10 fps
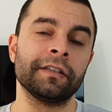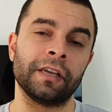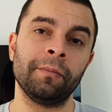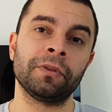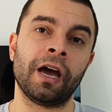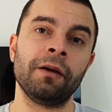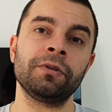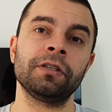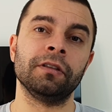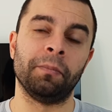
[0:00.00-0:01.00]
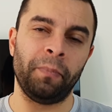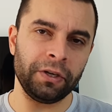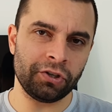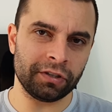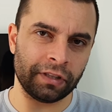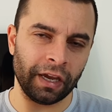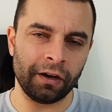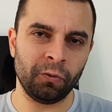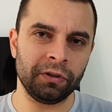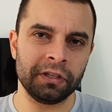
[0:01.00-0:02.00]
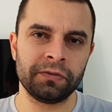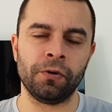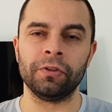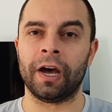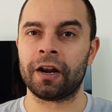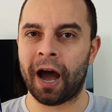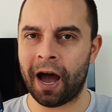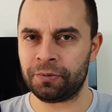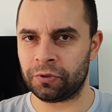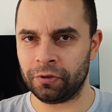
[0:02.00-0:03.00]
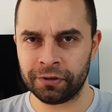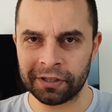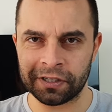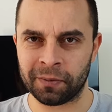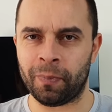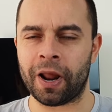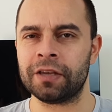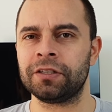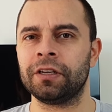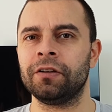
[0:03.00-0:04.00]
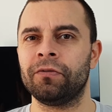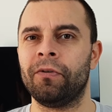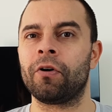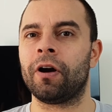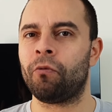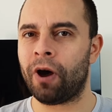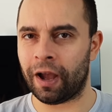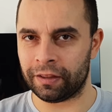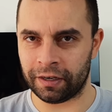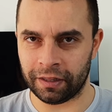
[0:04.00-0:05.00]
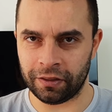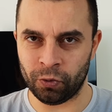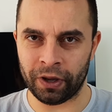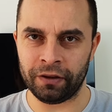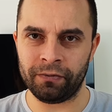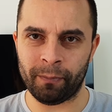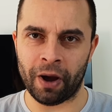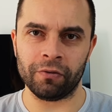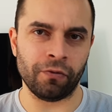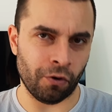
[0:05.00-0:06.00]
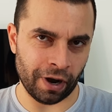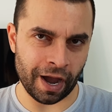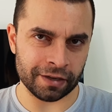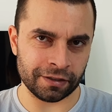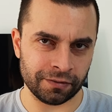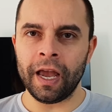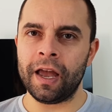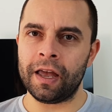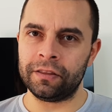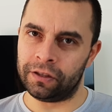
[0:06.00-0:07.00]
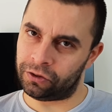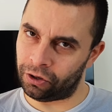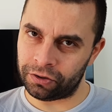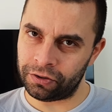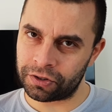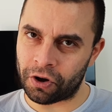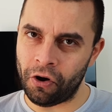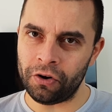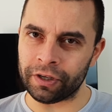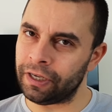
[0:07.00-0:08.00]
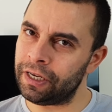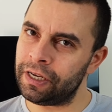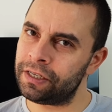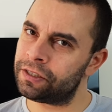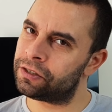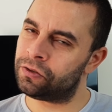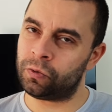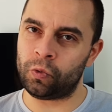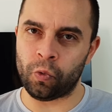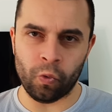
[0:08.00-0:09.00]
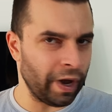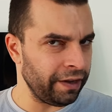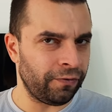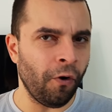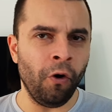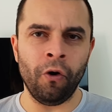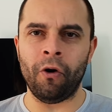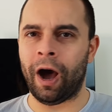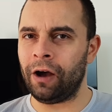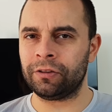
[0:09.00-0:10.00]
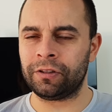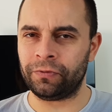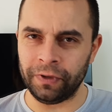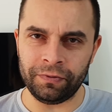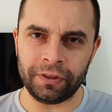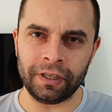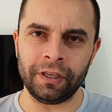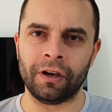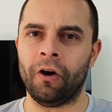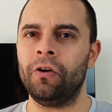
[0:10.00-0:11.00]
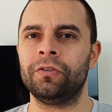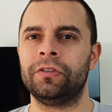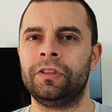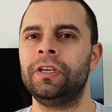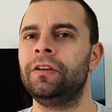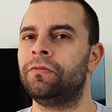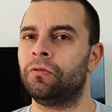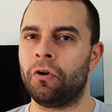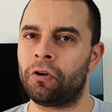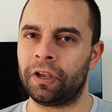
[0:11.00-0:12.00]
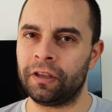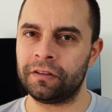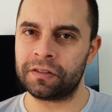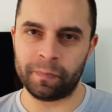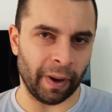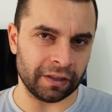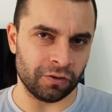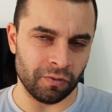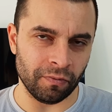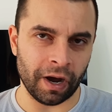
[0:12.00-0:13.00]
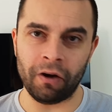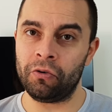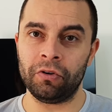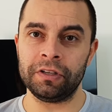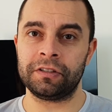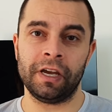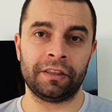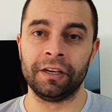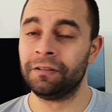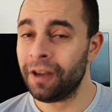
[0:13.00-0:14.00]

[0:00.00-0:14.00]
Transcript: sometimes the pictures taken with this one are absolutely surprising for a 120 pound phone guys. And the total score is 24 out of 50 on the VoloKin spectrum. How good is that?